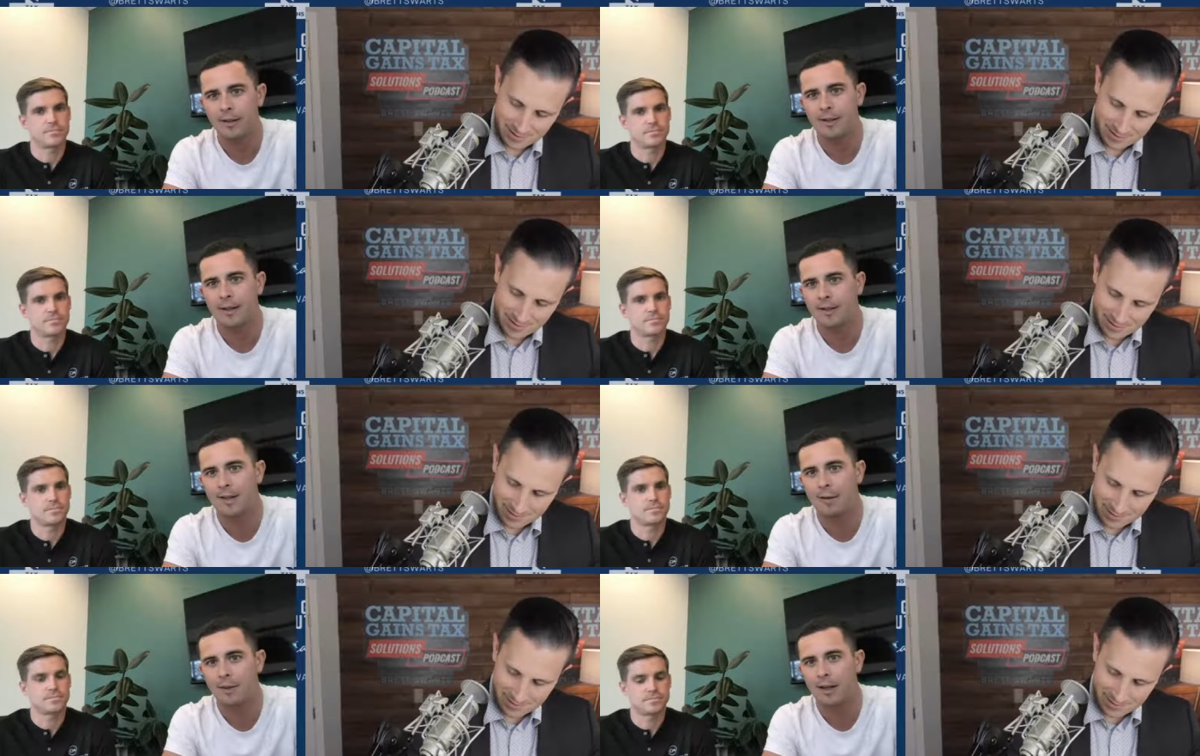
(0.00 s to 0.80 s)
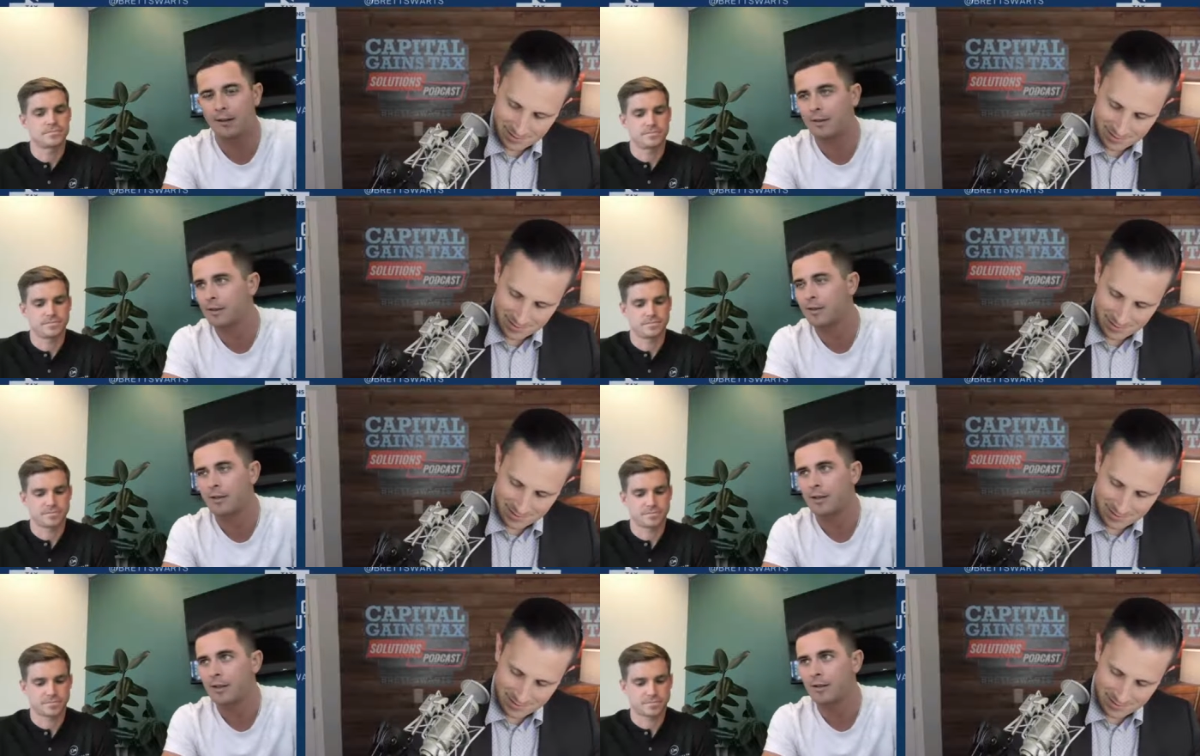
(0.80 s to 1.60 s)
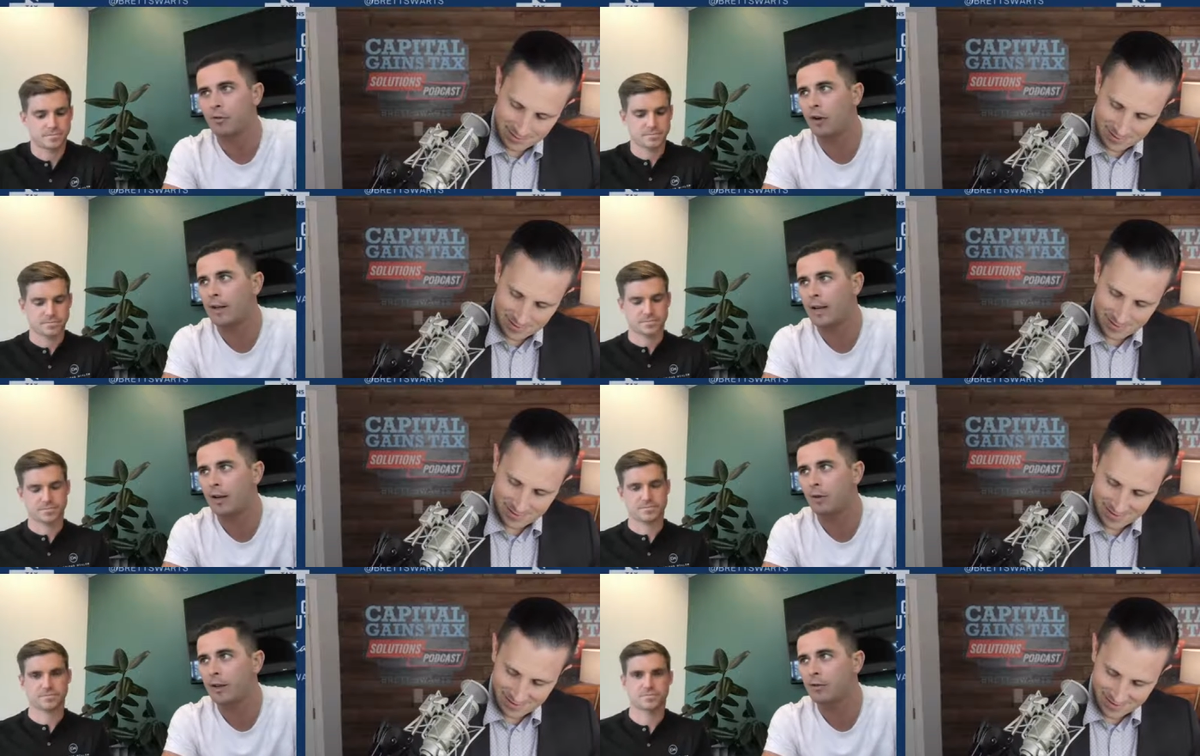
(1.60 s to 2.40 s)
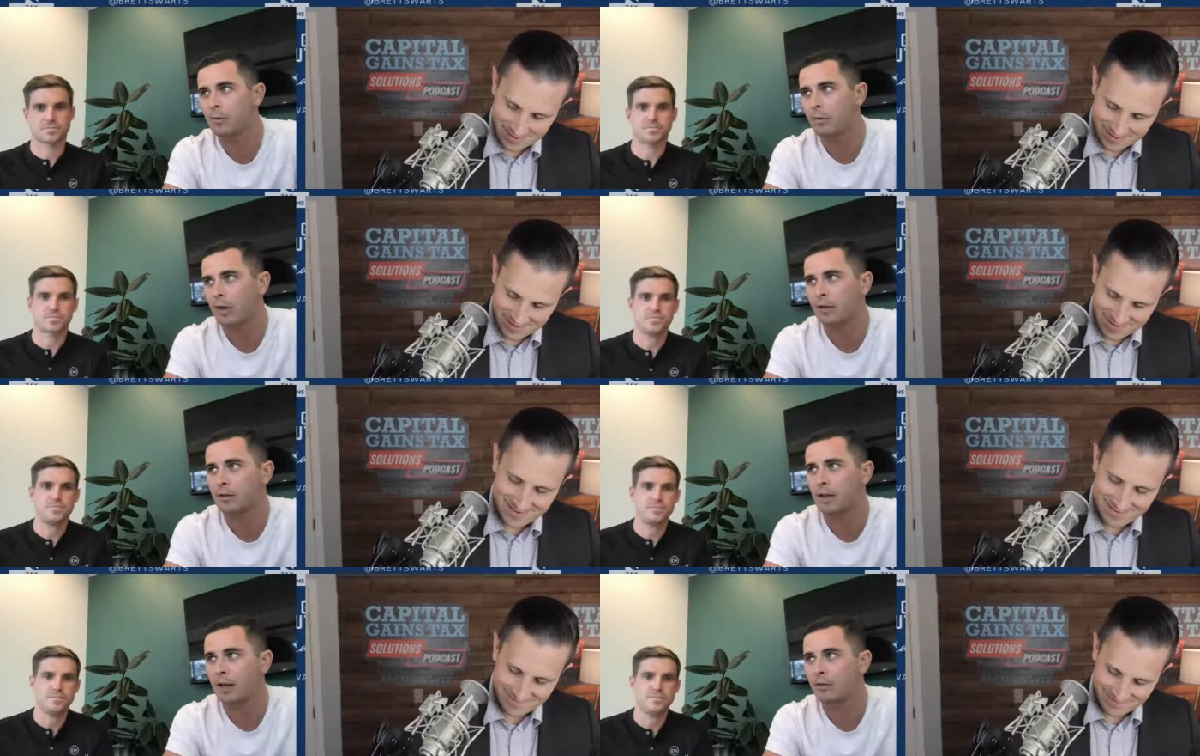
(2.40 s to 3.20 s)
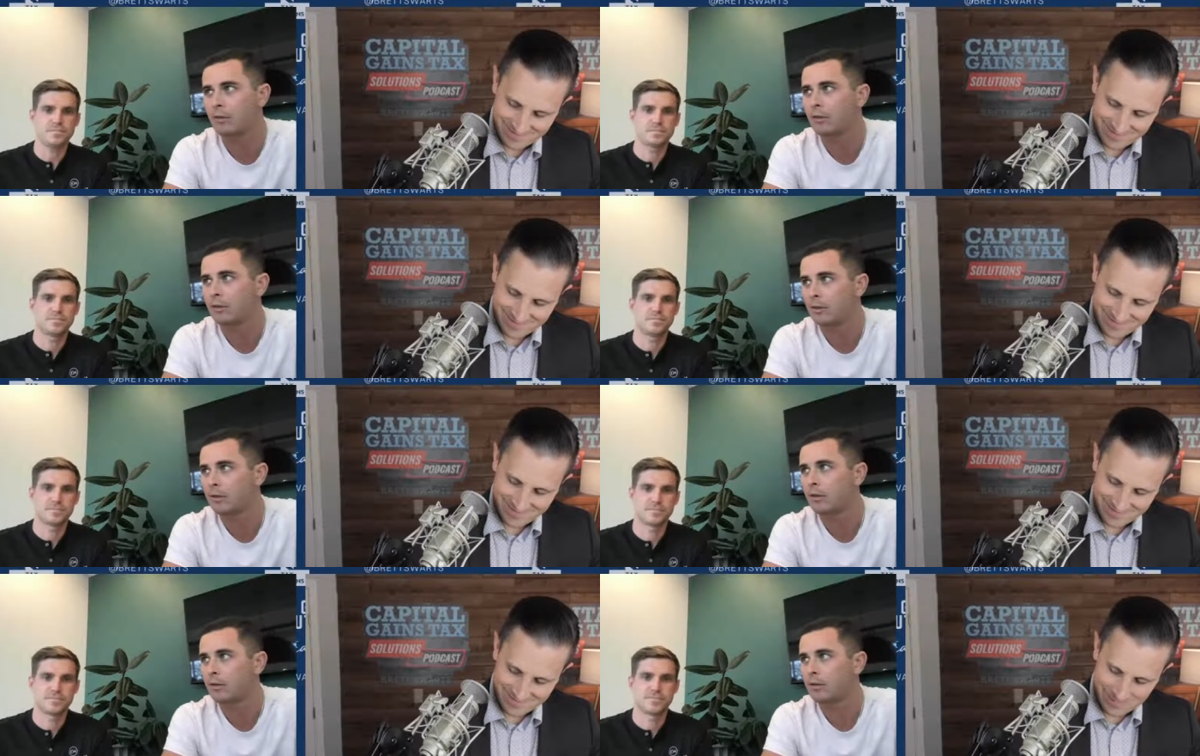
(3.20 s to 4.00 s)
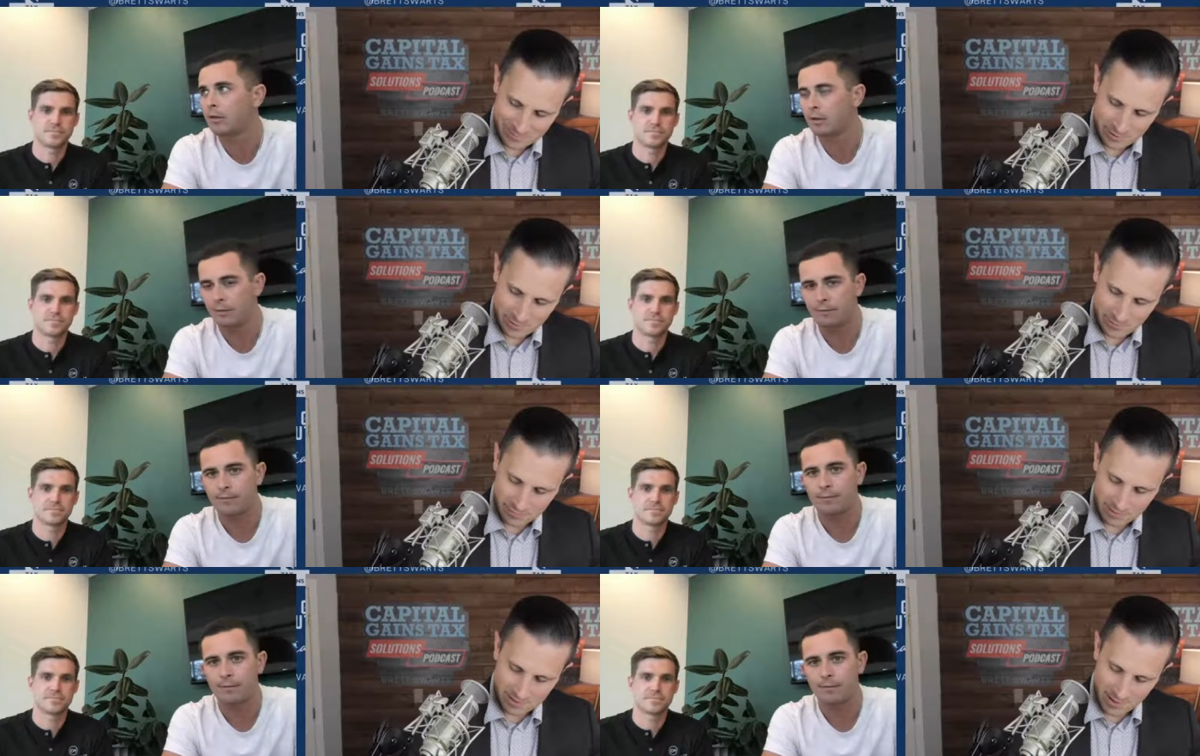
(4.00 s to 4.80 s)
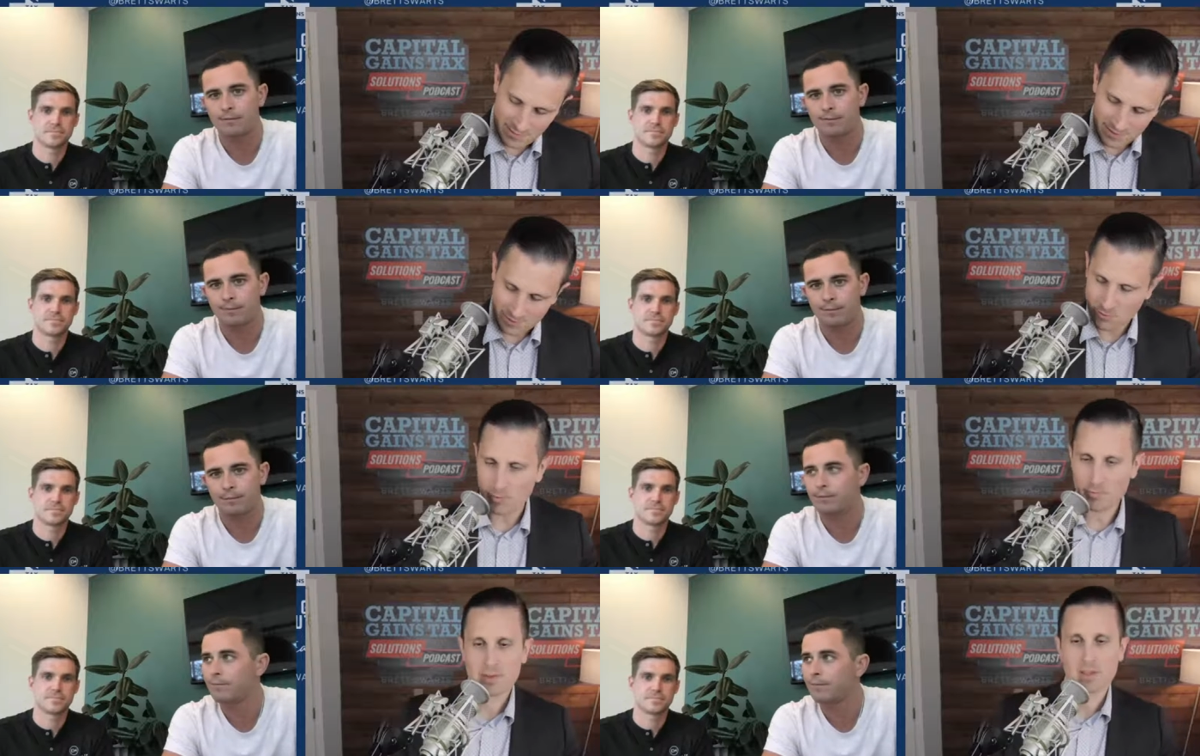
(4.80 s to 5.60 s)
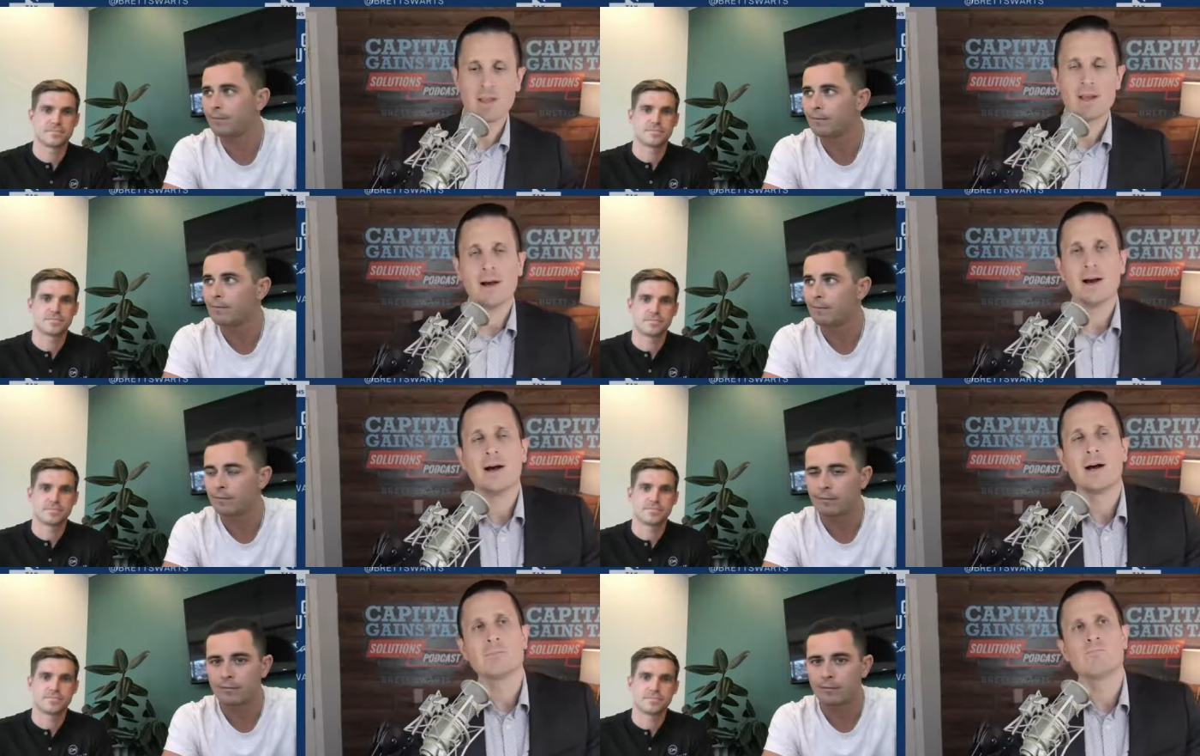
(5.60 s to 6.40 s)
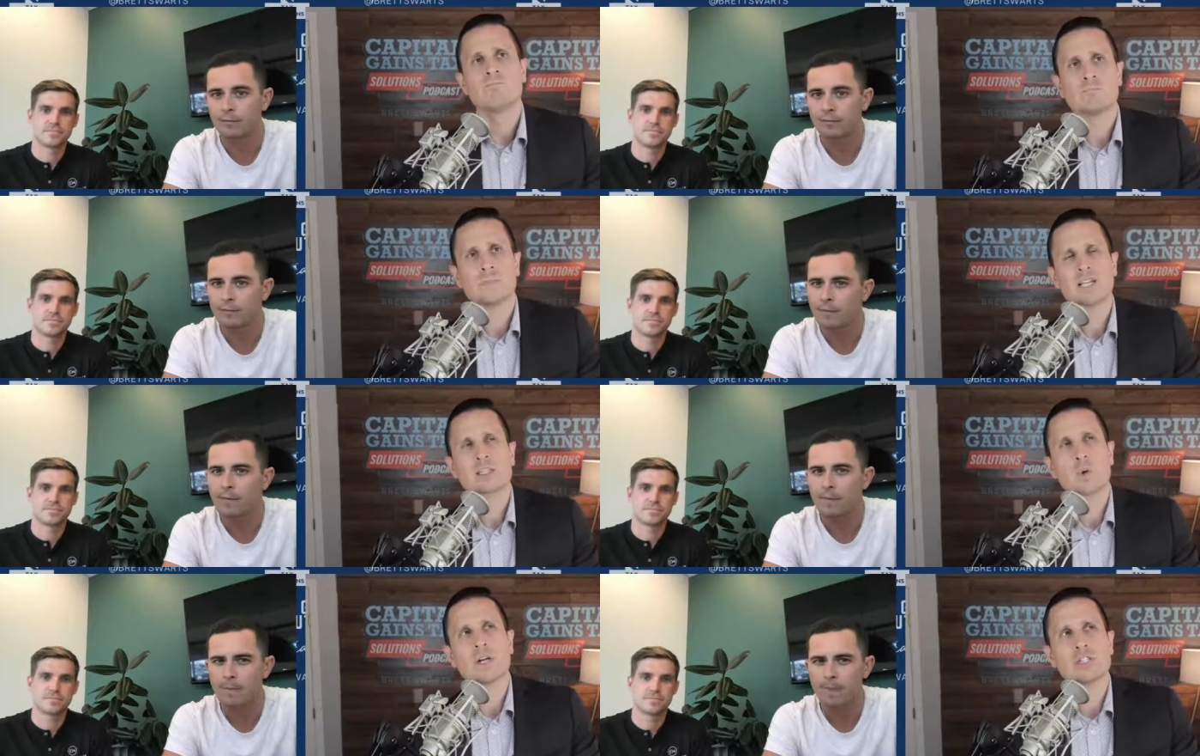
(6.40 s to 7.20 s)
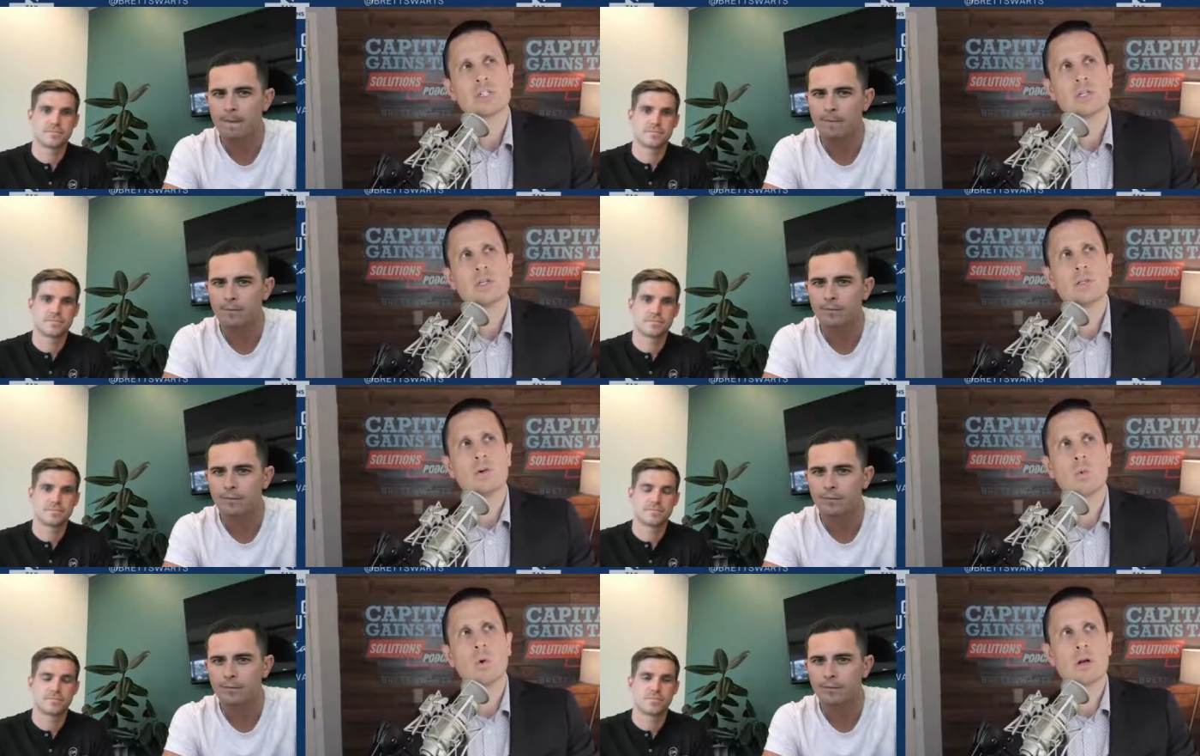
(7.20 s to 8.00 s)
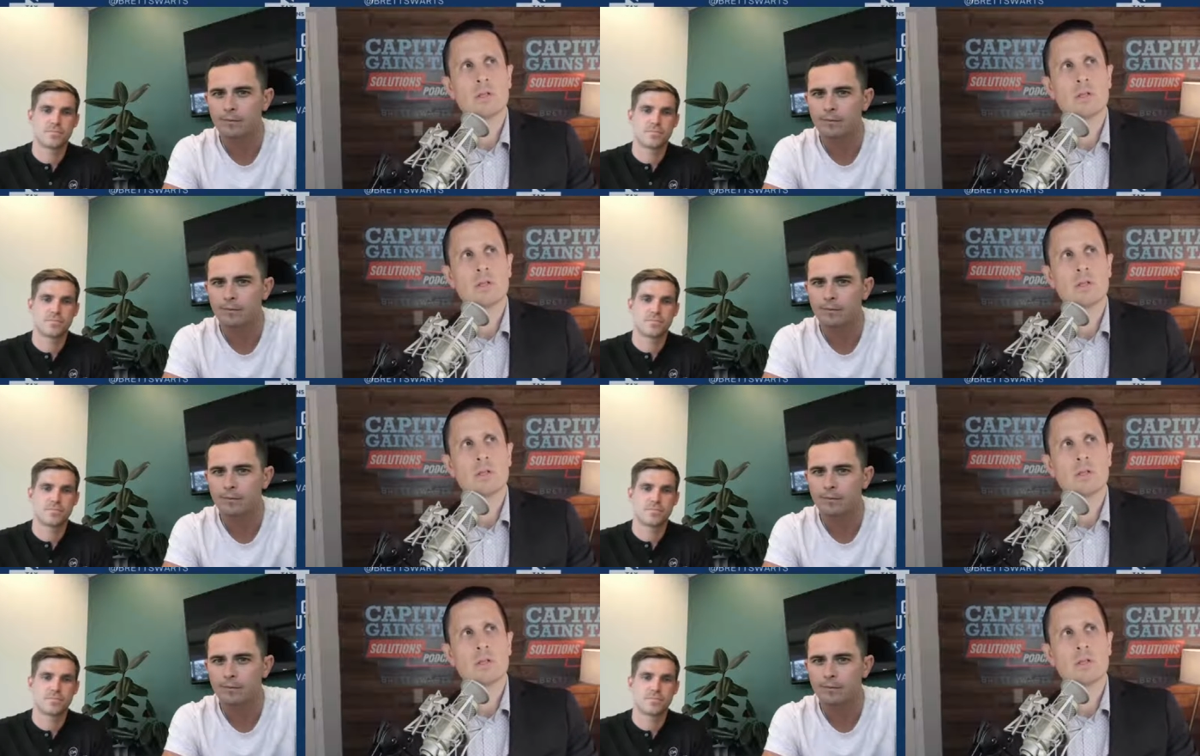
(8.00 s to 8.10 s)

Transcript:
Speaker 1: say the same thing. Just some great takeaways from the book. So
Speaker 2: beautiful, love it, cool. Um, next question: What are